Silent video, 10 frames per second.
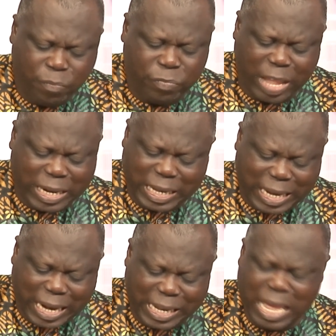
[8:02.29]

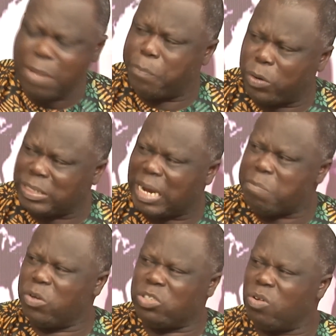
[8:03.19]
technically, a project
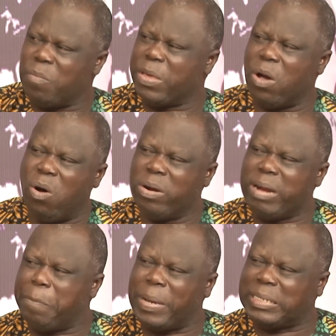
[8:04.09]
must not be
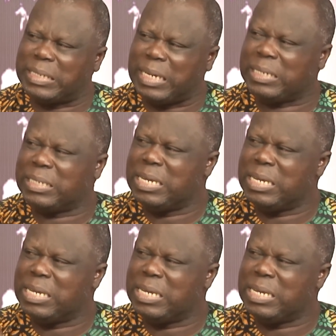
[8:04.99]
100%